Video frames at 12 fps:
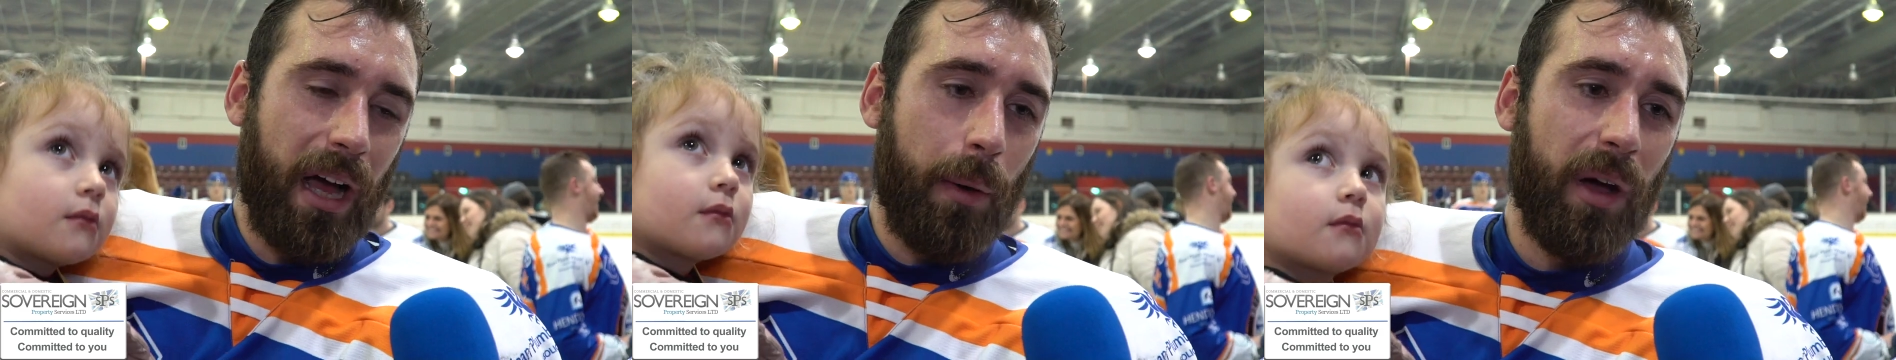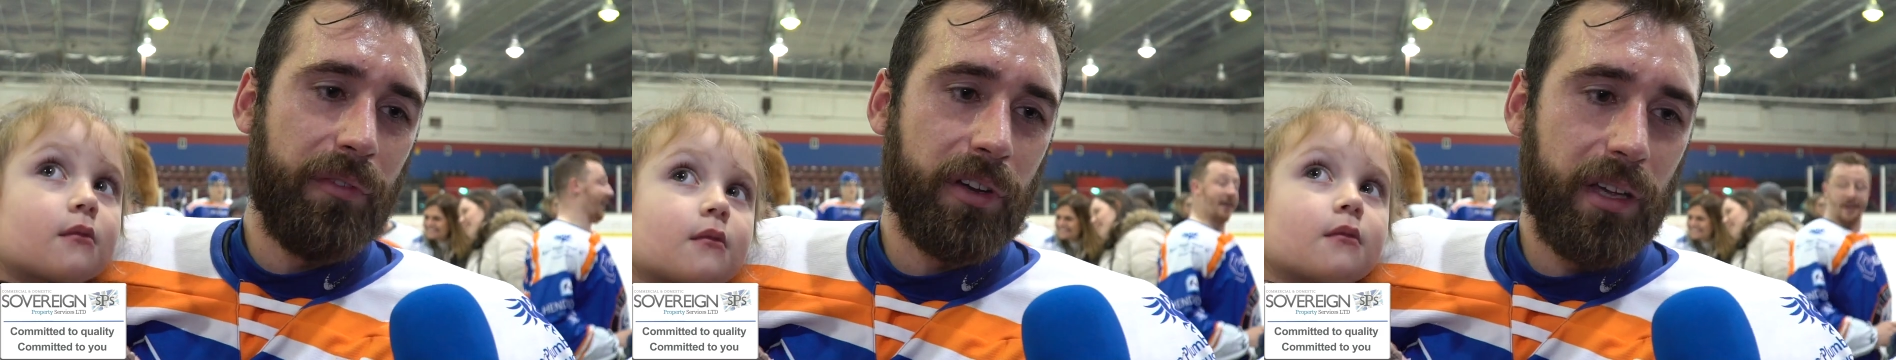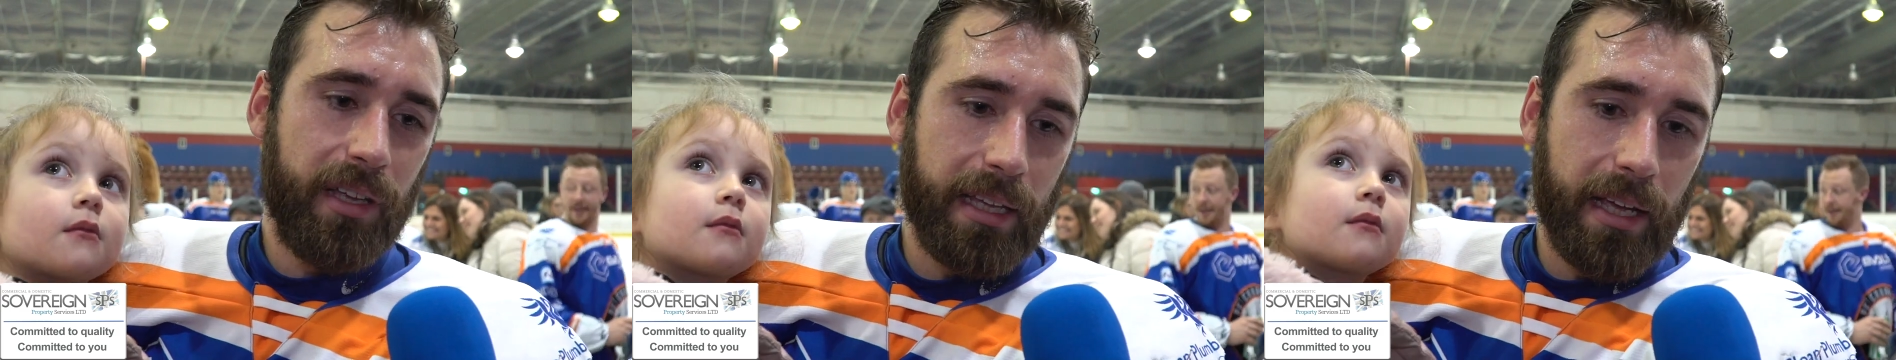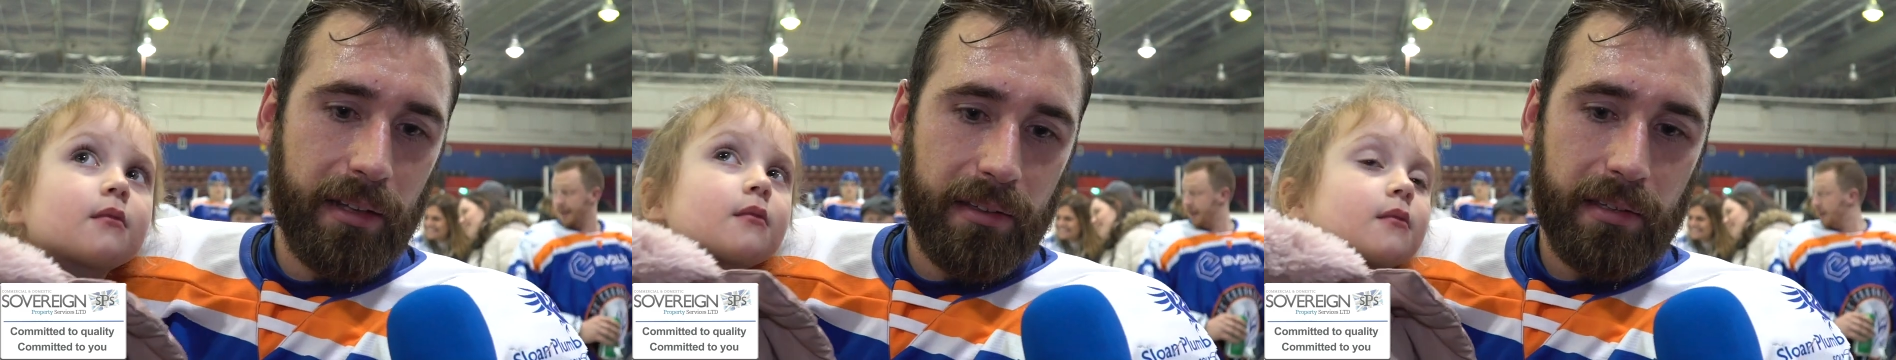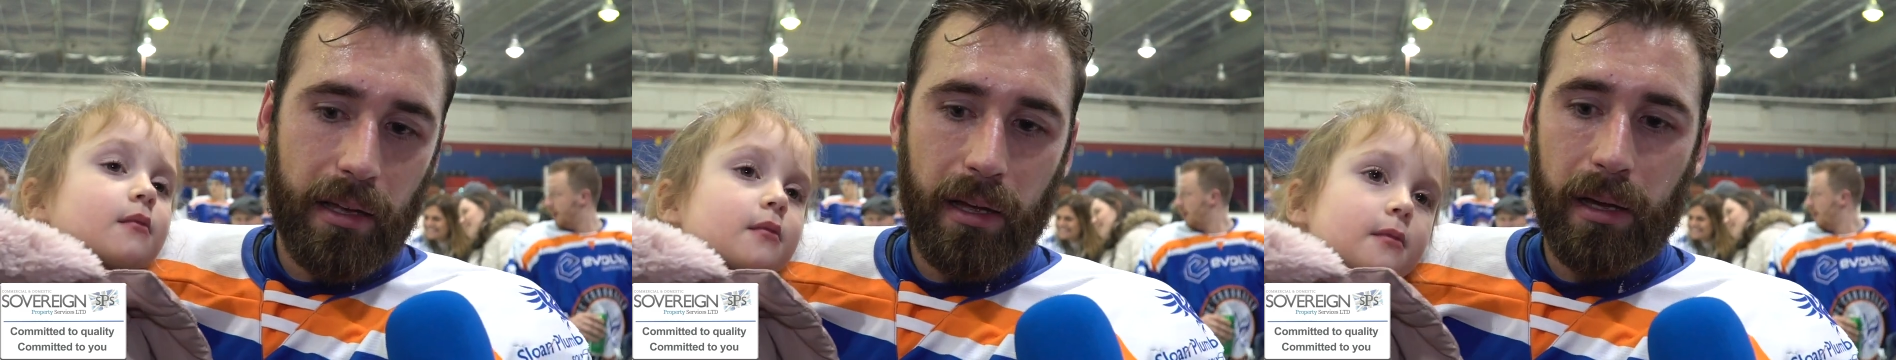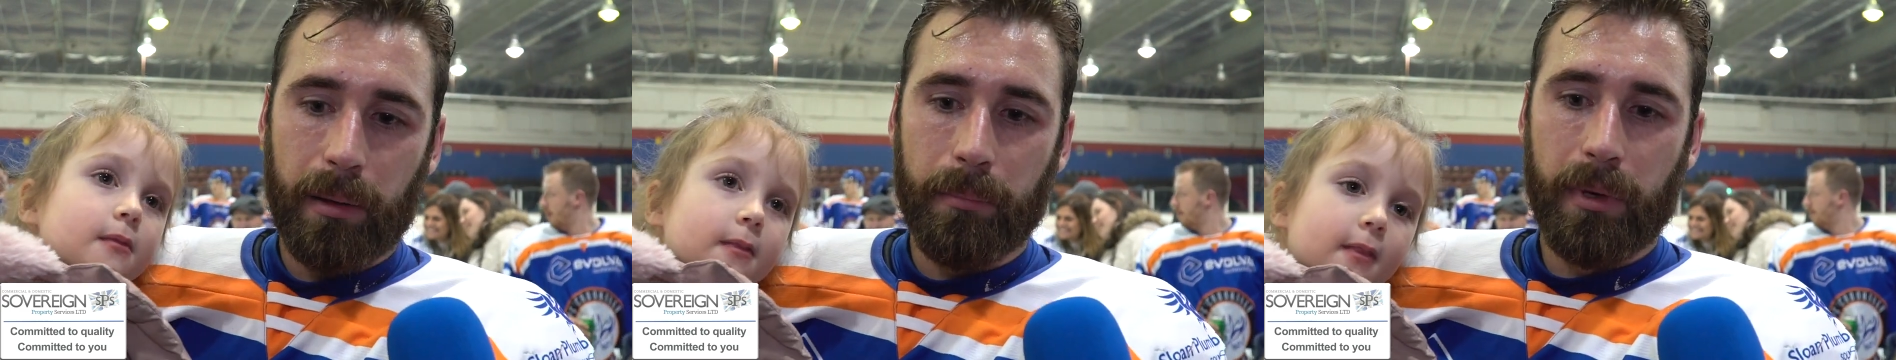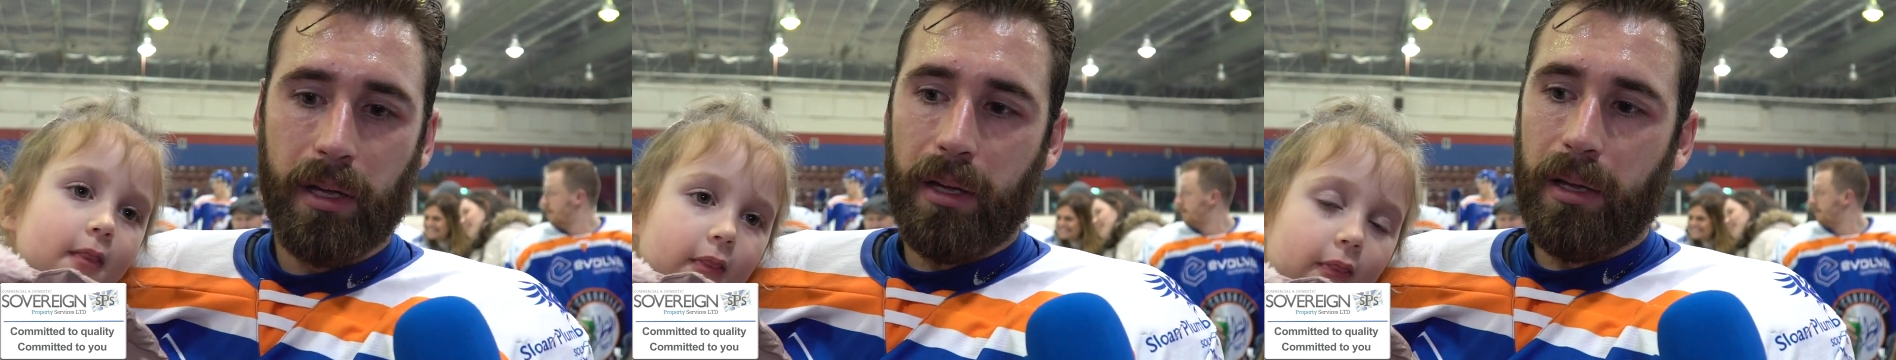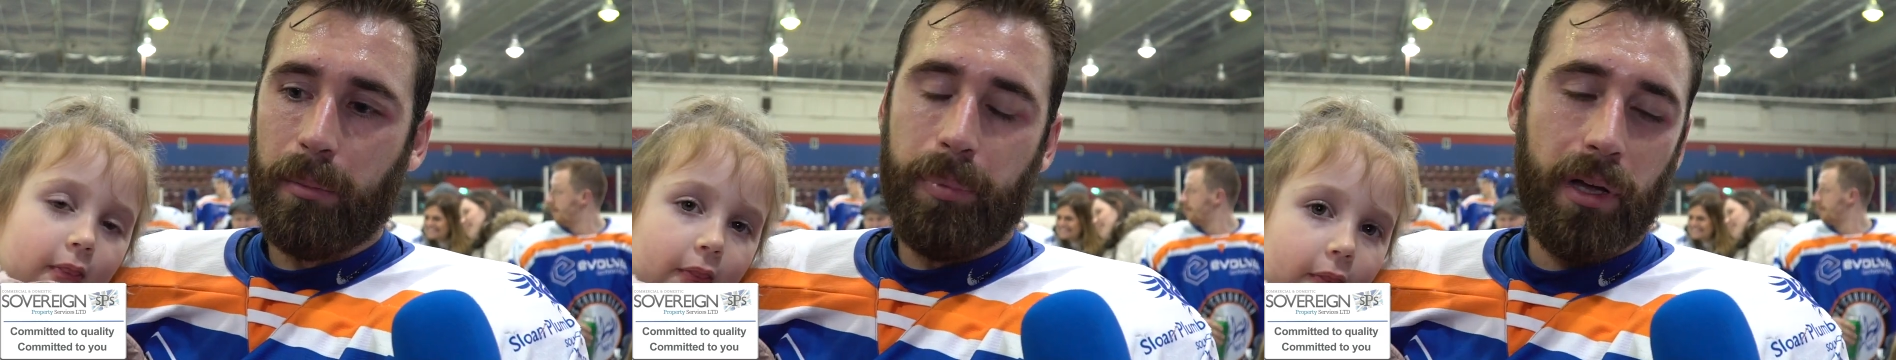Speaker 1: However, in the end. Um,
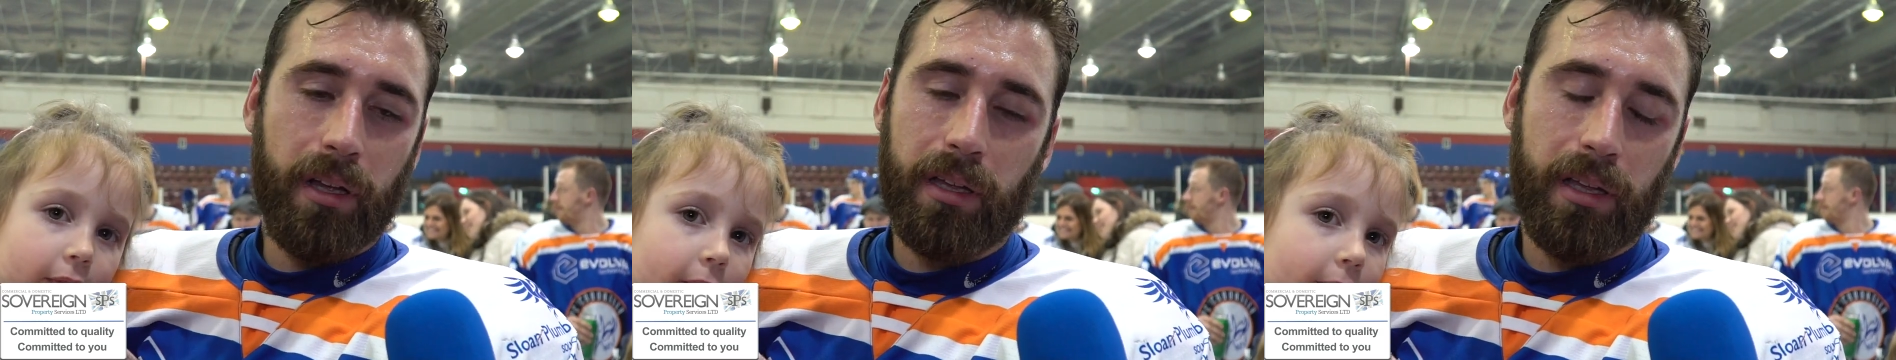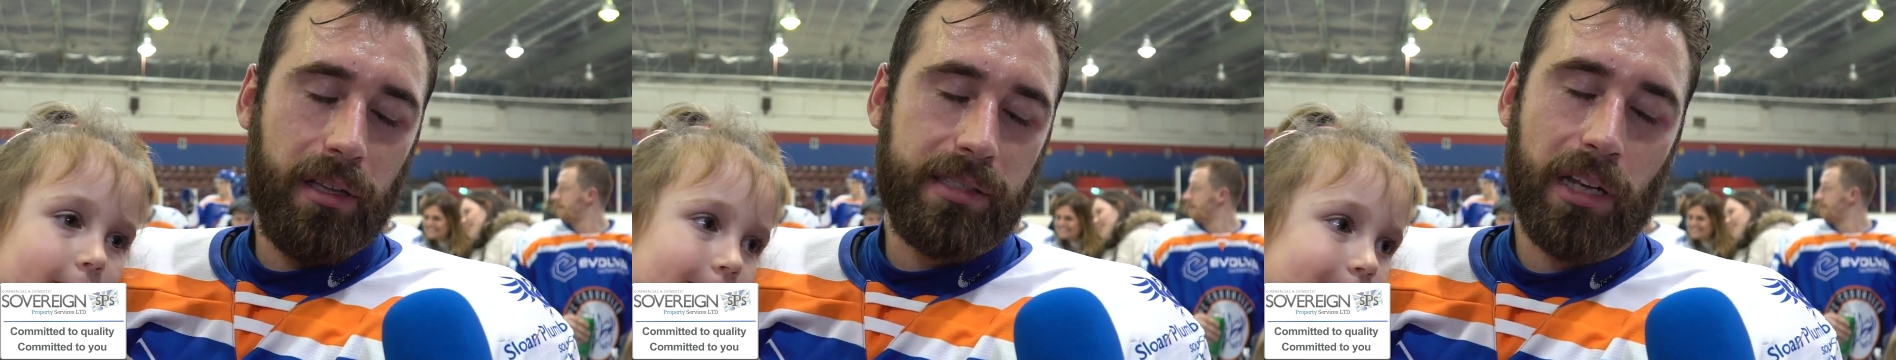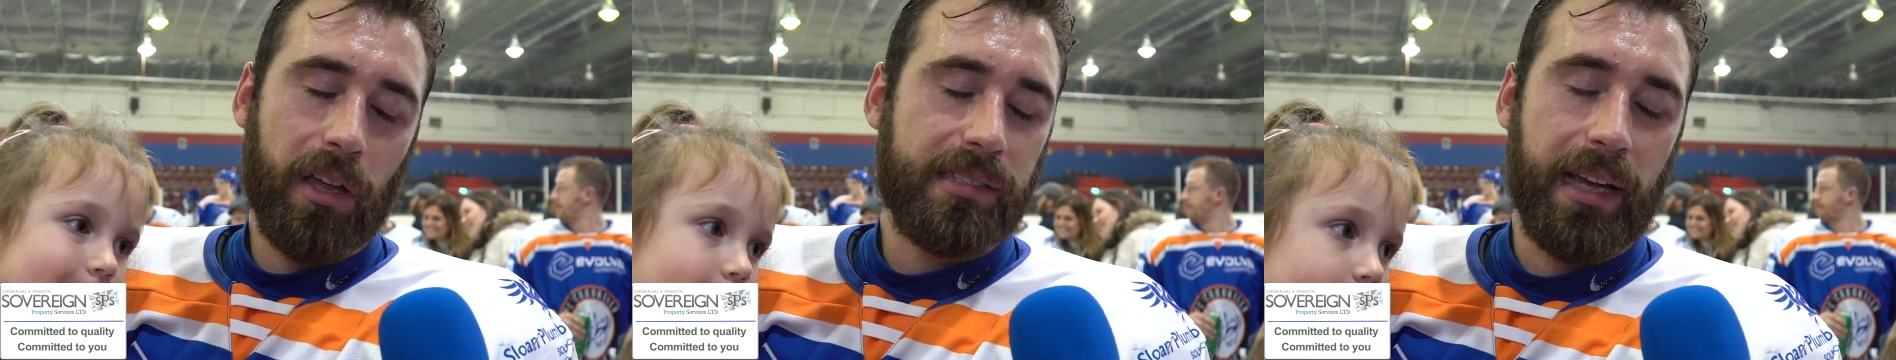but there's a lot of